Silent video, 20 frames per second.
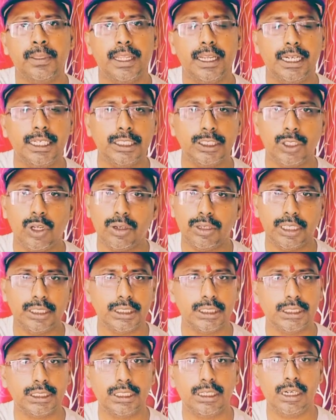It is not
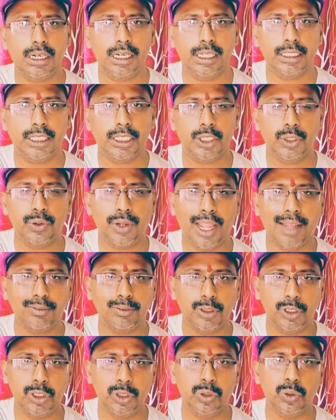necessarily that you
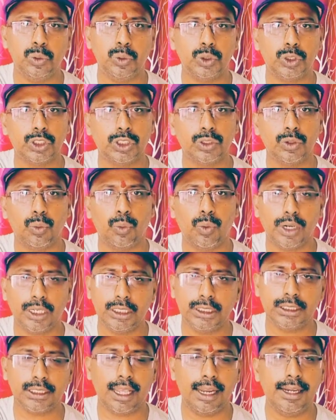have to use what
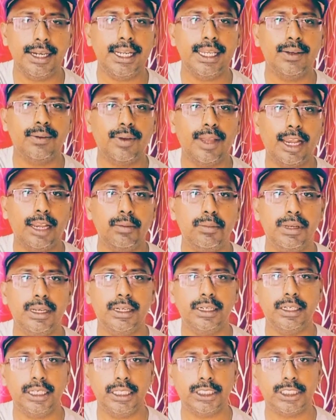is already available
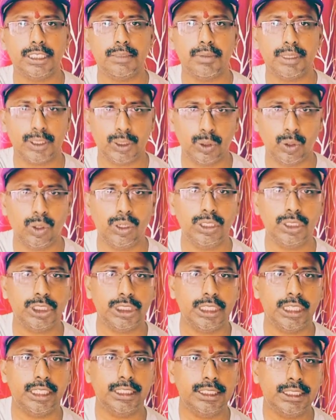in teaching
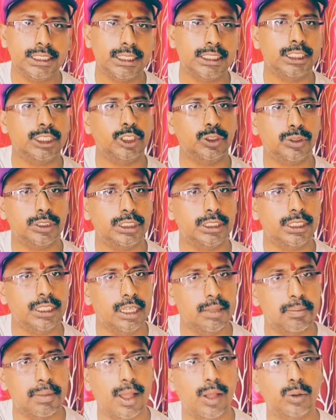methodology. Instead, you can
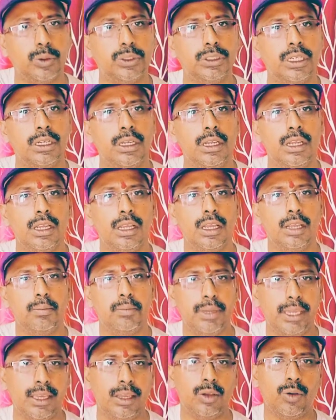think about
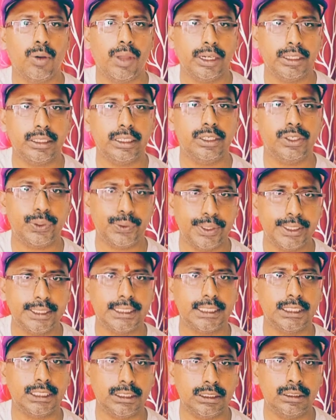being quite
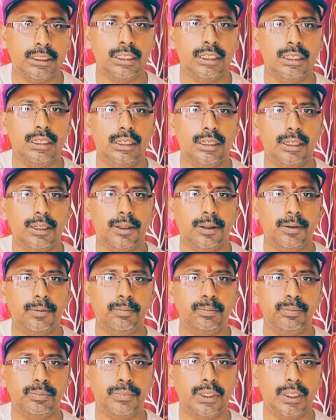interesting
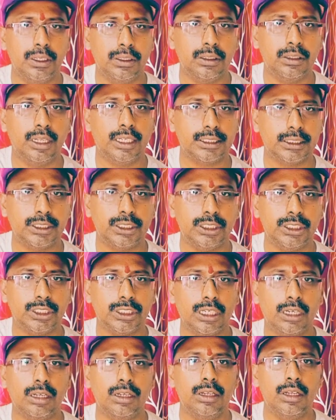as a
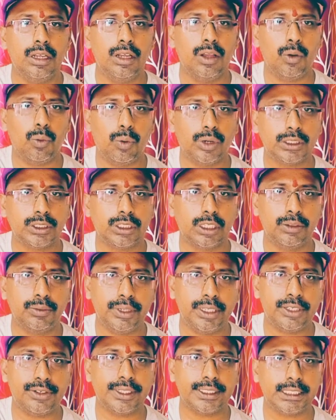teacher. What sort of
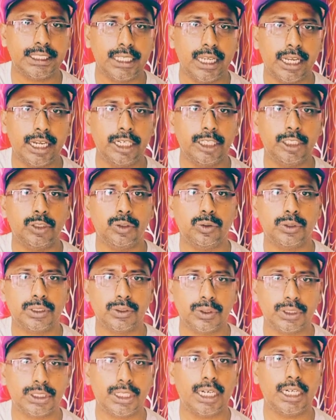interesting anecdotes
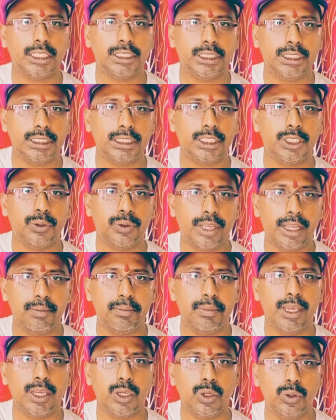or strategies that you
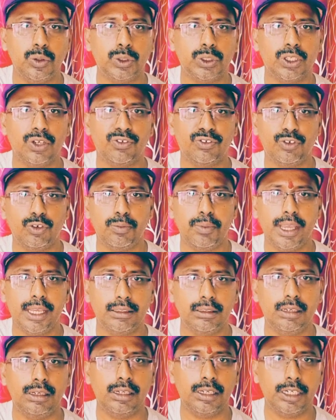can make use of to
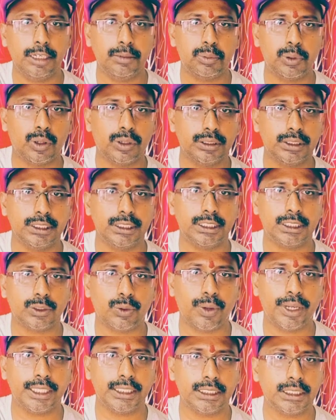make the learning process
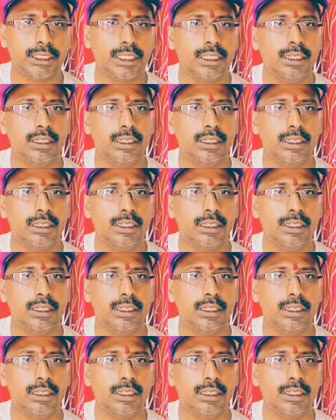quite